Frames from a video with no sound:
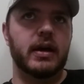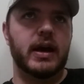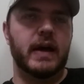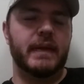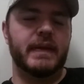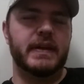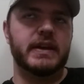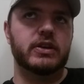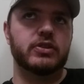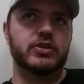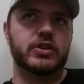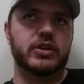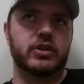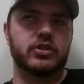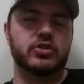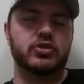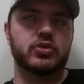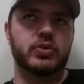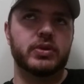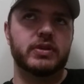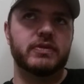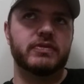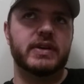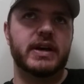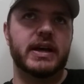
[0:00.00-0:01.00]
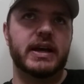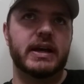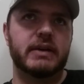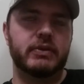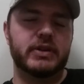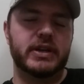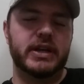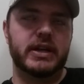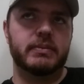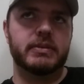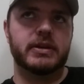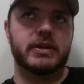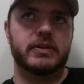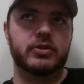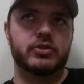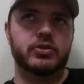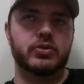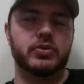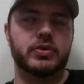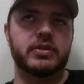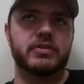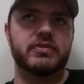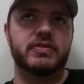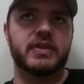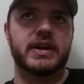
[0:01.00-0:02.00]
I think it was like a 25. We got another
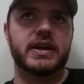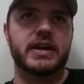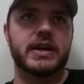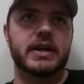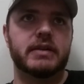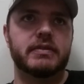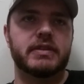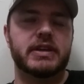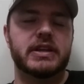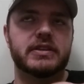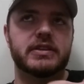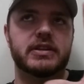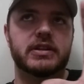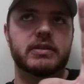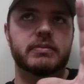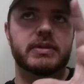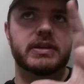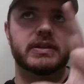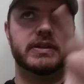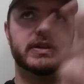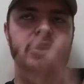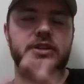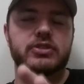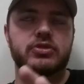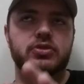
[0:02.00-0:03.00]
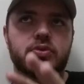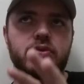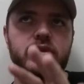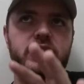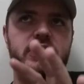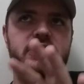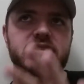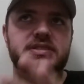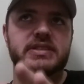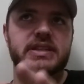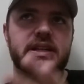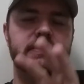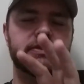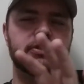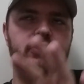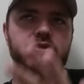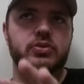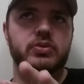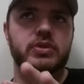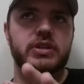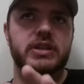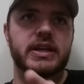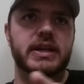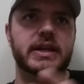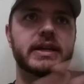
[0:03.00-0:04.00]
25. Ended up being like 27,
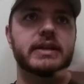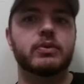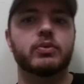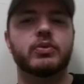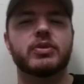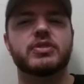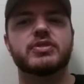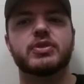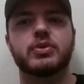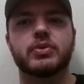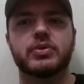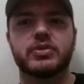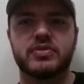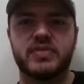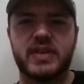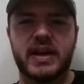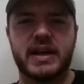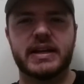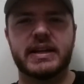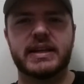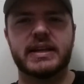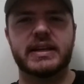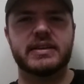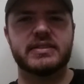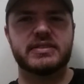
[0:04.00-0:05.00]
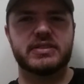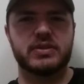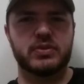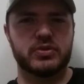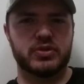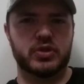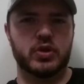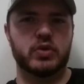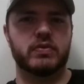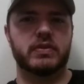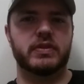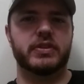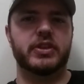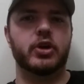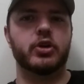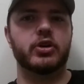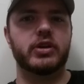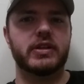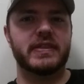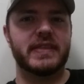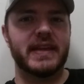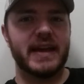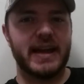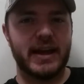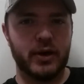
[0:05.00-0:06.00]
28. And once it was financed, it was over
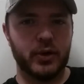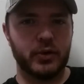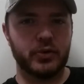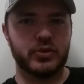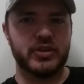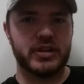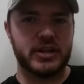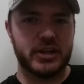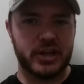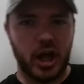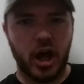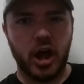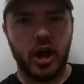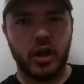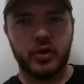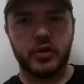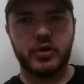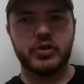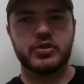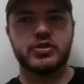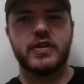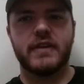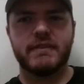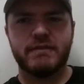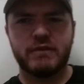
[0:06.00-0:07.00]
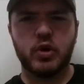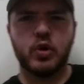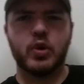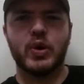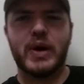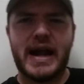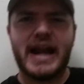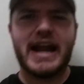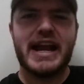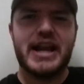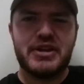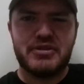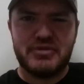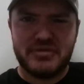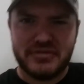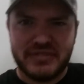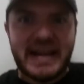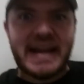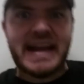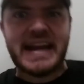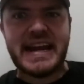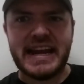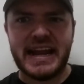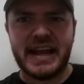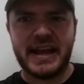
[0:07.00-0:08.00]
$30,000 for a
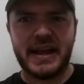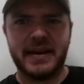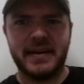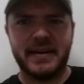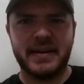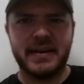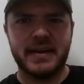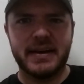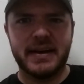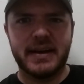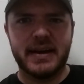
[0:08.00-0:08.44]
van.